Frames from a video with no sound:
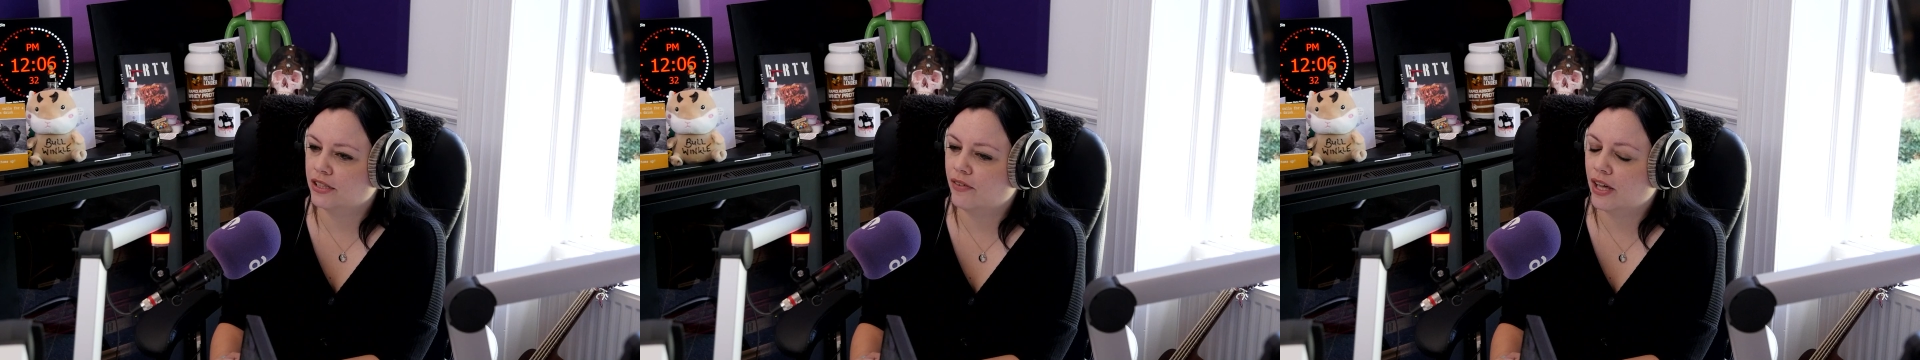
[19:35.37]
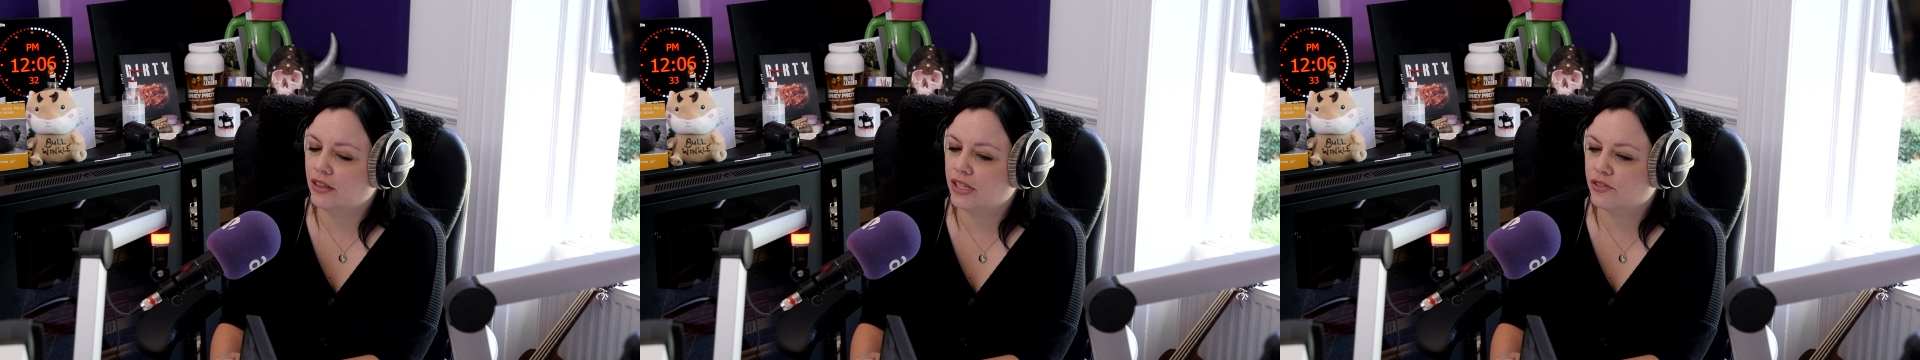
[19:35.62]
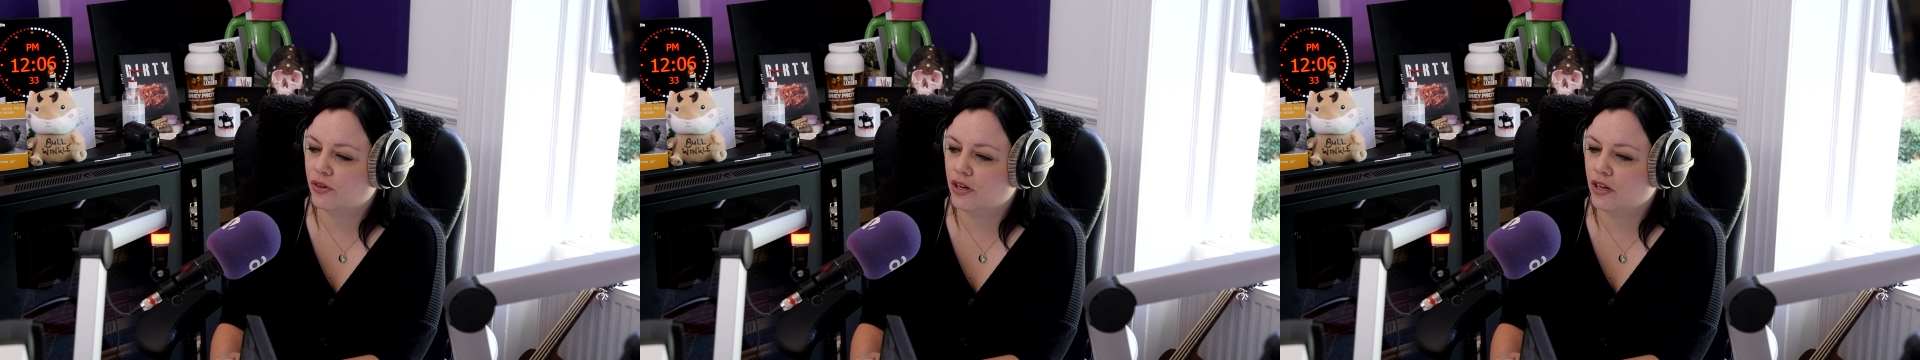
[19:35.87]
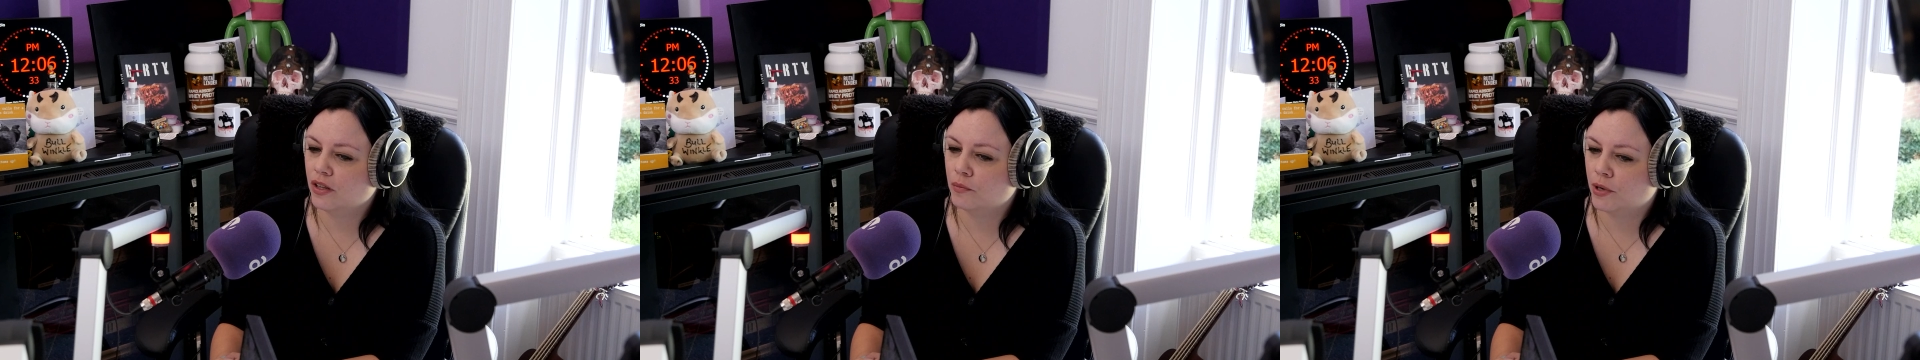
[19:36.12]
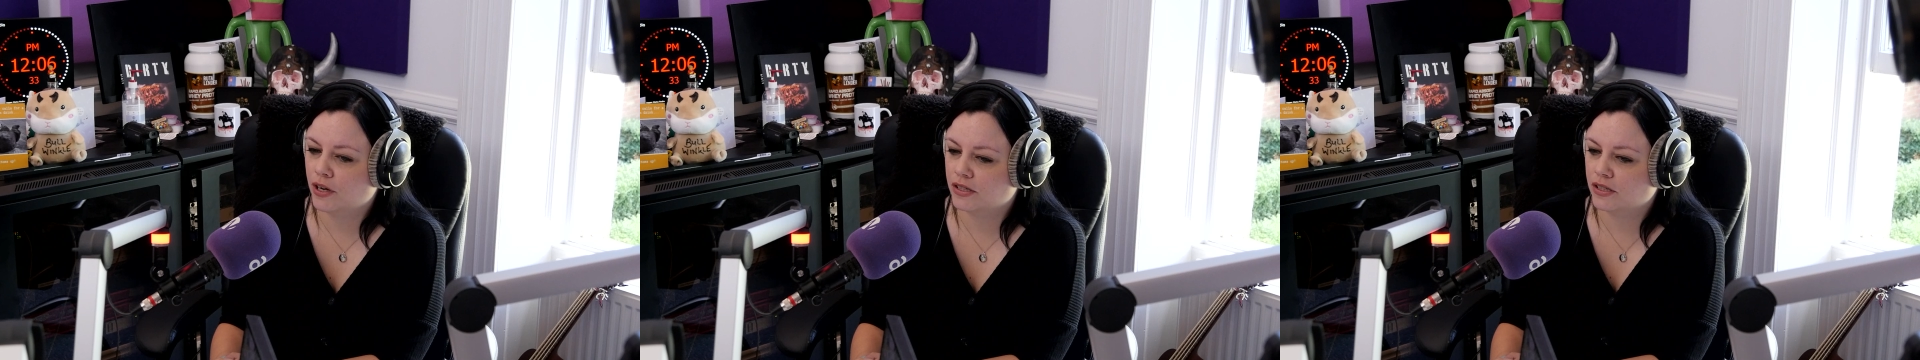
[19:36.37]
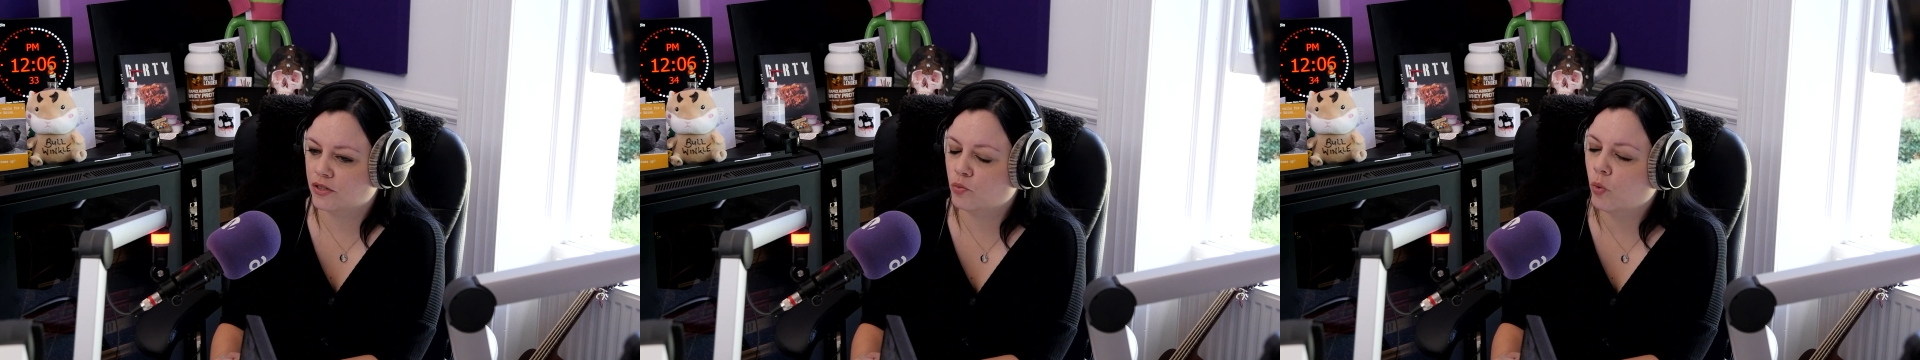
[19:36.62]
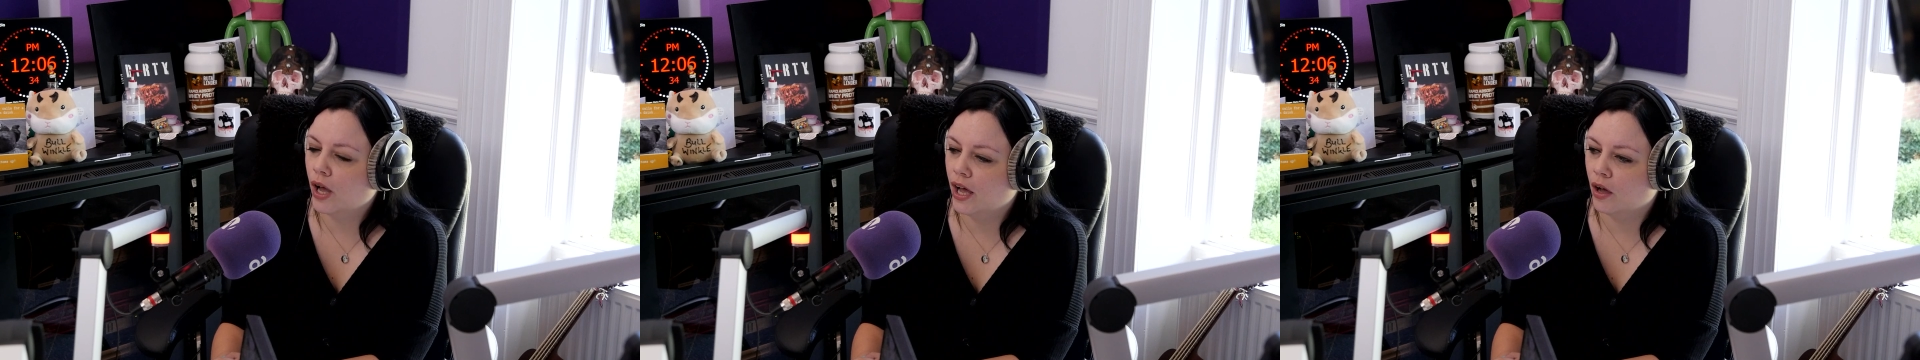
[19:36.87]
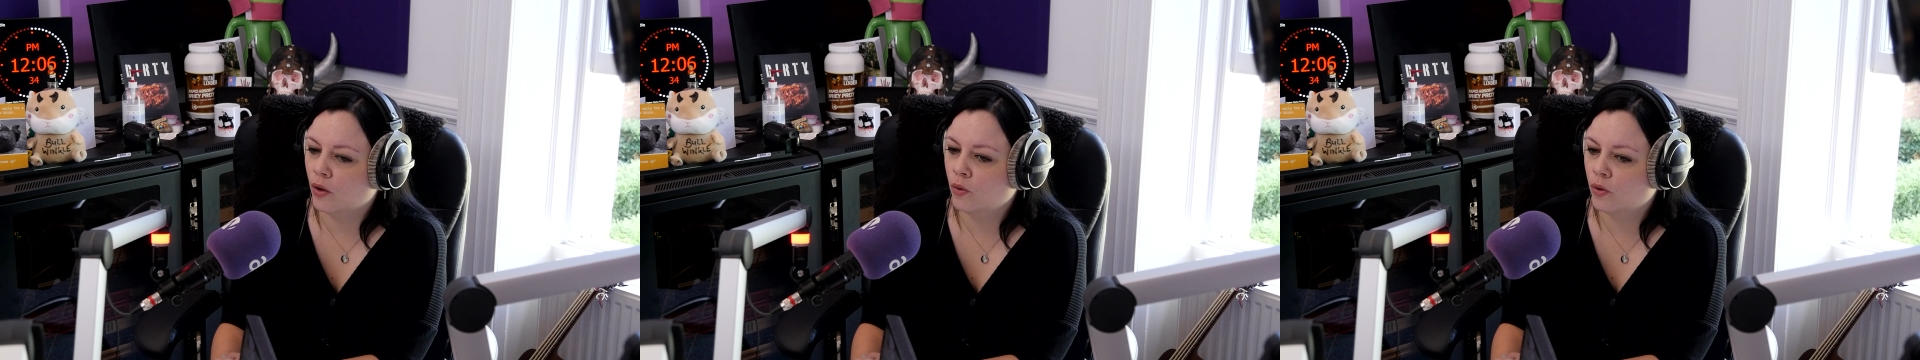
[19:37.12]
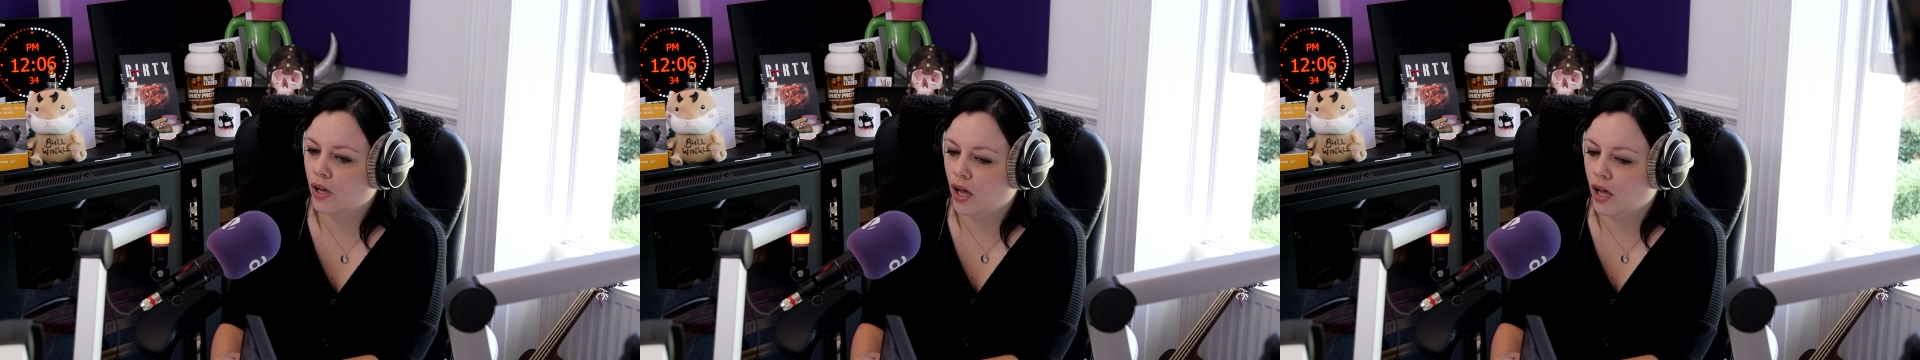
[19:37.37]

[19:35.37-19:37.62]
I've had this for another person as well,